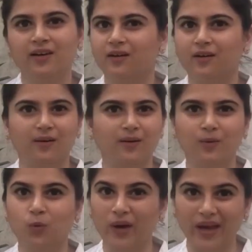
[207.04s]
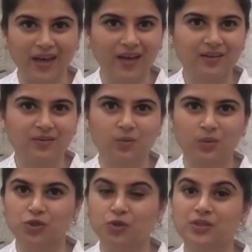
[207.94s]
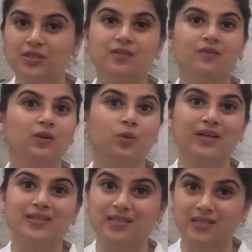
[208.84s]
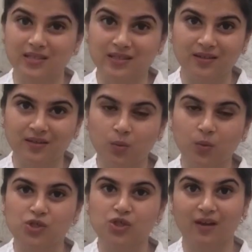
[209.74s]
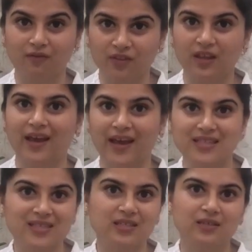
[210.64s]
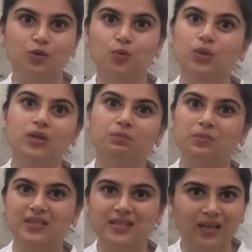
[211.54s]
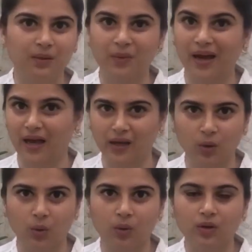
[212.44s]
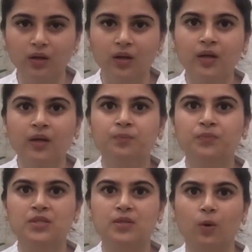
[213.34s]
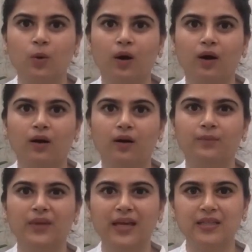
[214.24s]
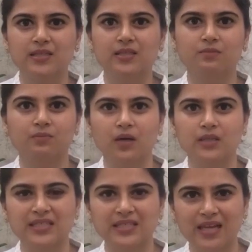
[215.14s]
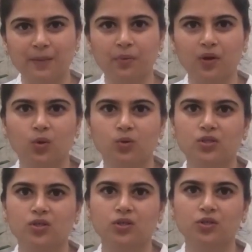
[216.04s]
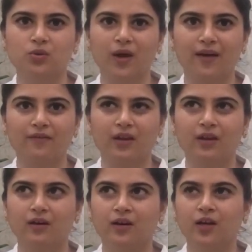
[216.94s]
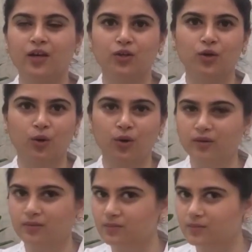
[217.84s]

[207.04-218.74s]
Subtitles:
wear, which you didn't even know existed, which if they exited you wouldn't miss them at all. So it's a step closer to having your